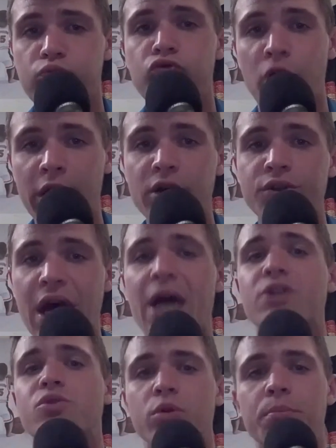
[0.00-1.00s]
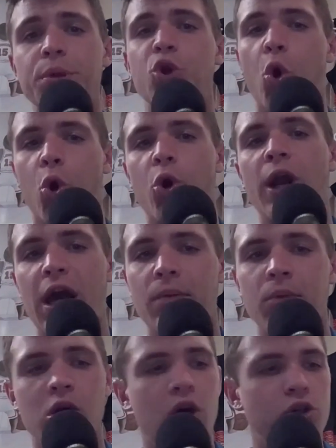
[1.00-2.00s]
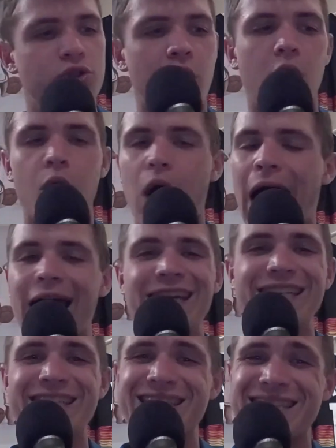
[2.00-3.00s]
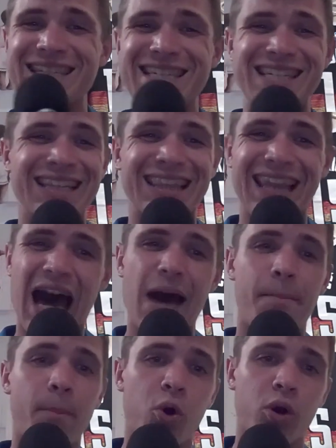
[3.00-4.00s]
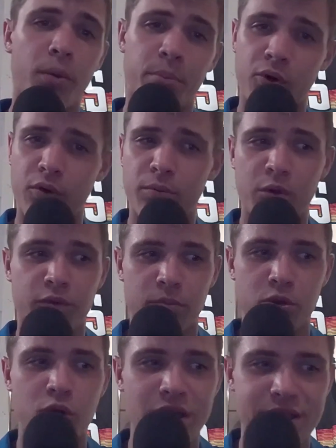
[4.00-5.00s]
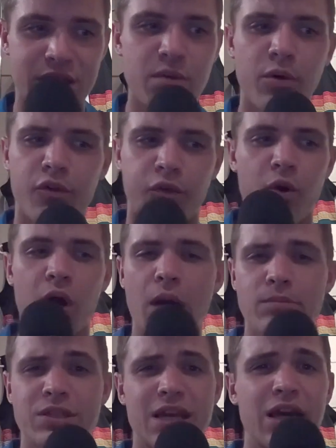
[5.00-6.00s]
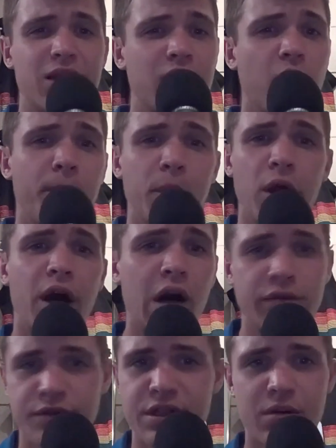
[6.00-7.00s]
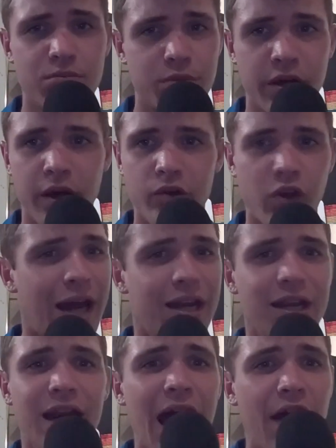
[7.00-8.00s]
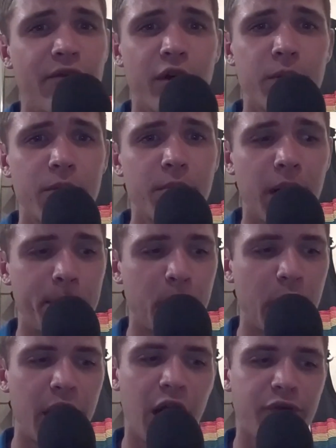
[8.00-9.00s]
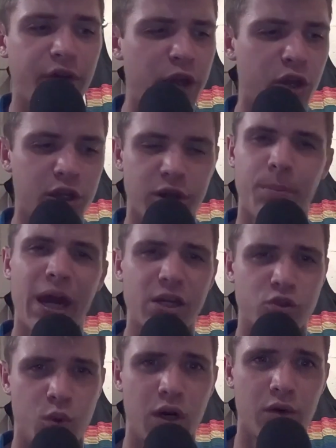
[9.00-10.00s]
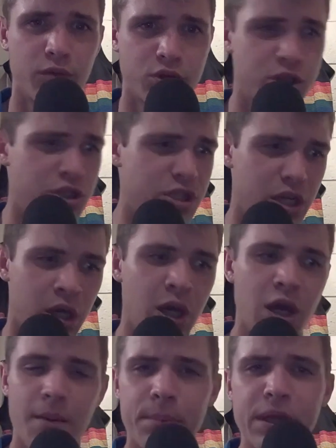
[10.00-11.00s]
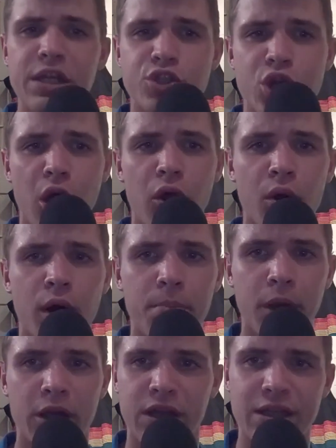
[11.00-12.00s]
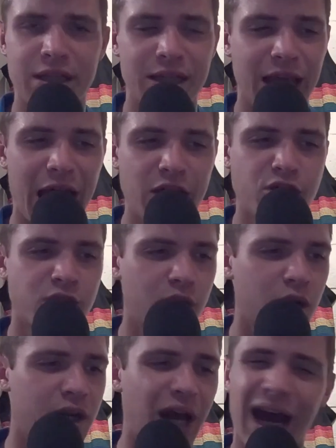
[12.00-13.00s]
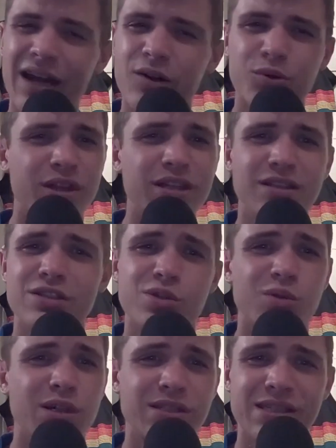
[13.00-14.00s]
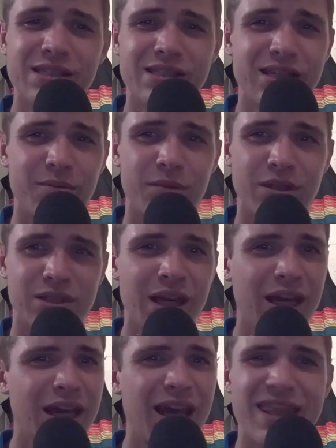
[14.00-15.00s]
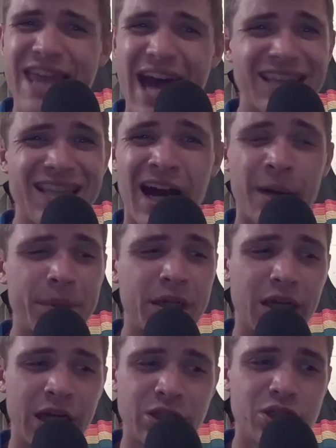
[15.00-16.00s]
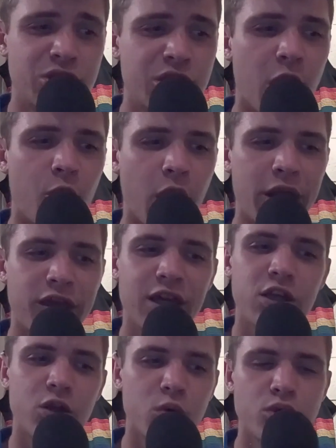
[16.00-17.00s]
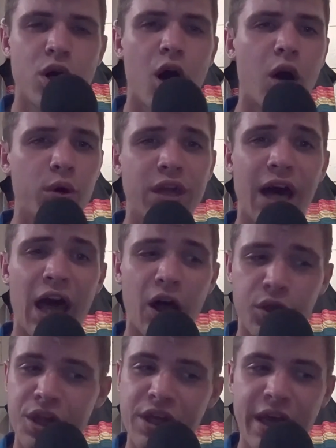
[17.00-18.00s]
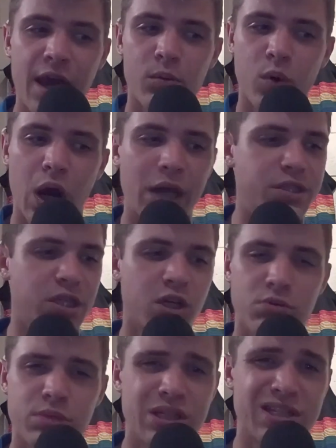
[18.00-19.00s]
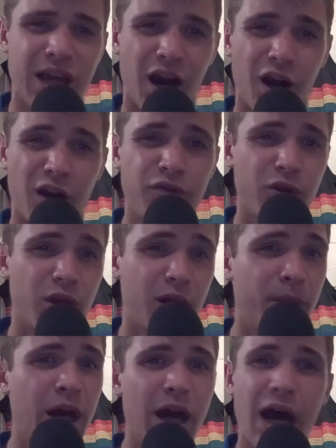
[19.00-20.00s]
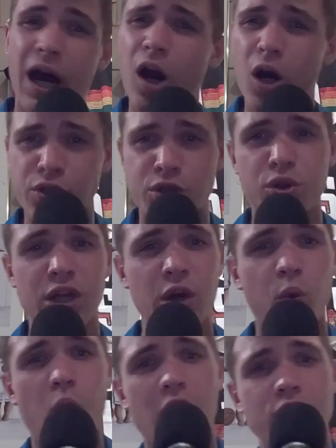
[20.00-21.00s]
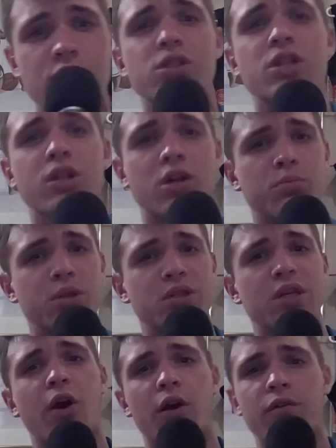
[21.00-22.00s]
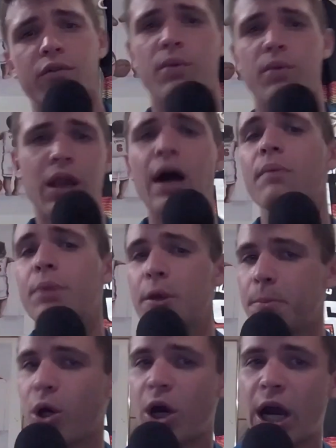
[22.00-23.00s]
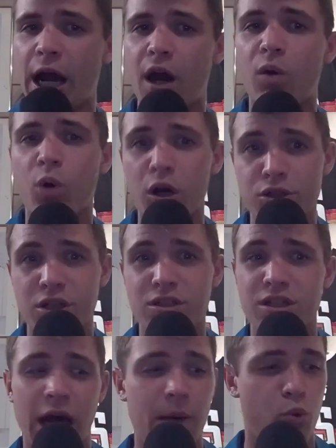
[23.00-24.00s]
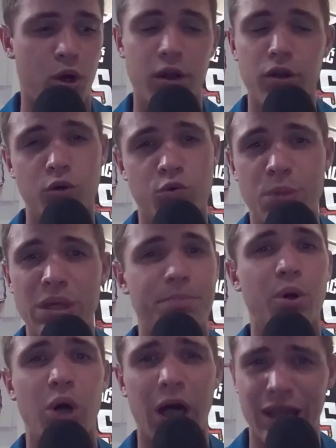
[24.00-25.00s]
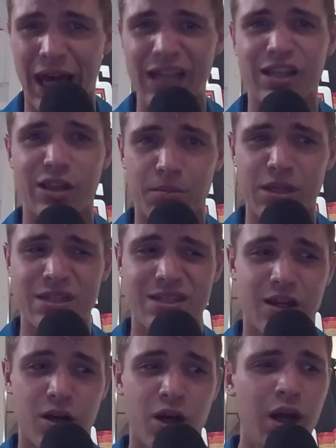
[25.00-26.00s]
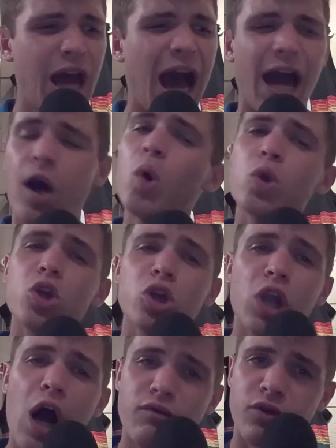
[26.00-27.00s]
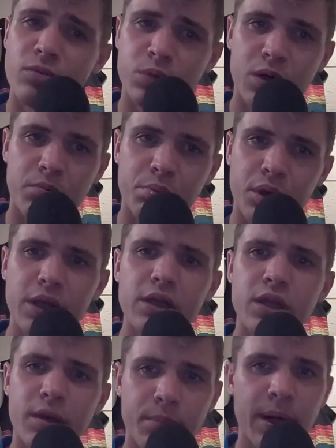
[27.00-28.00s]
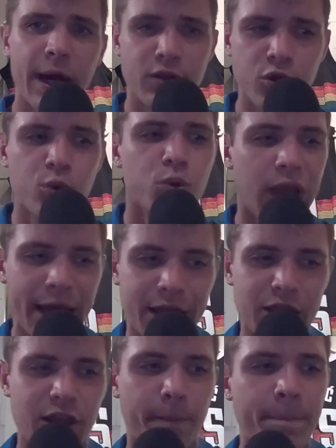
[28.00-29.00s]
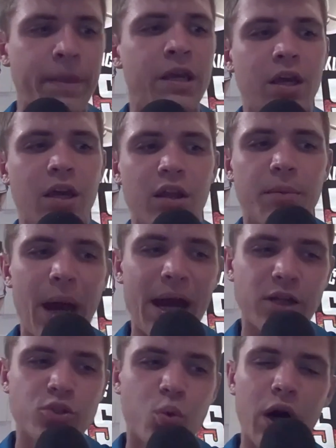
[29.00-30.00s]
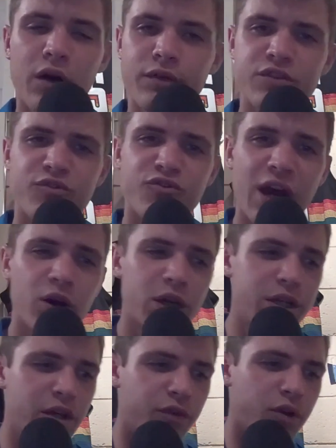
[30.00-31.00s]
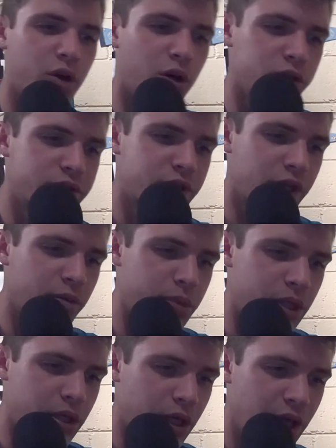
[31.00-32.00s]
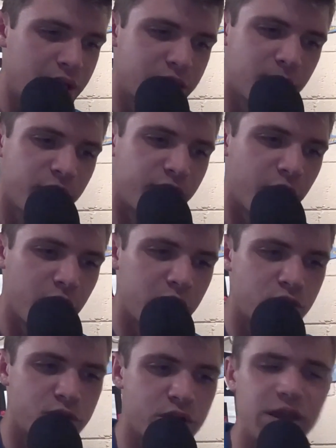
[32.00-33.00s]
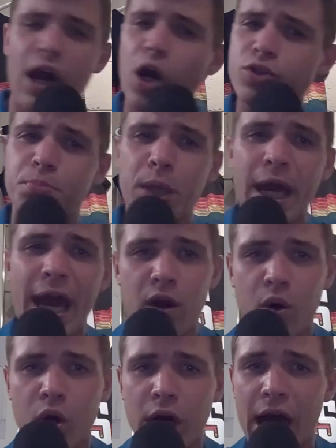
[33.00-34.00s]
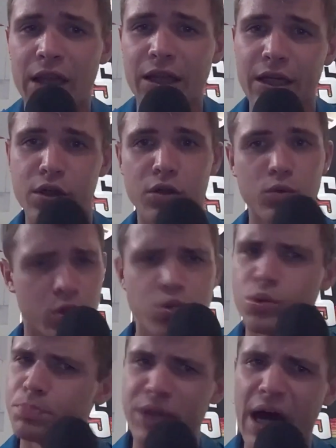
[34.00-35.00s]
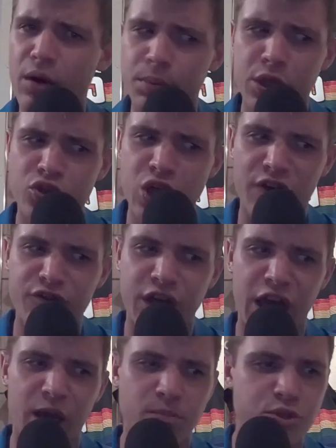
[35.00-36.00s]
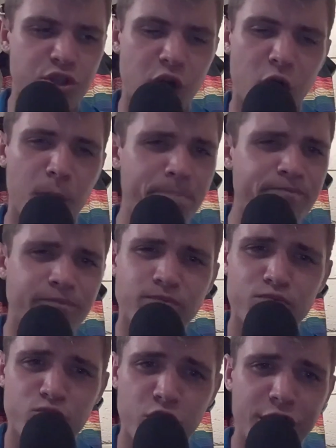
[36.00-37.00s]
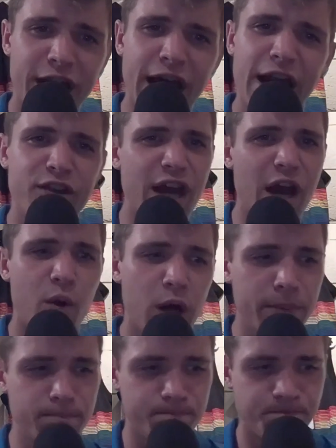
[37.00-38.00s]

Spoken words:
real test will be Notre Dame. So I need to see a lot more improvement from USC before I'm saying they're a playoff team, because I didn't have them in my playoff. I thought the Pac-12 was just going to beat each other up like they did last year, and I don't think this USC team is that dominant. I just don't. I think Utah with a healthy Cam Rising could be scary for them. I also think Washington could be scary for them. A lot of people are high on Washington. I'm one of those people. I like them this year. I don't love them completely, but I do like them. The Pac-12 is very difficult. It's going to be very interesting. They also play at Oregon later, that'll be a tough game. So, looking at it that way,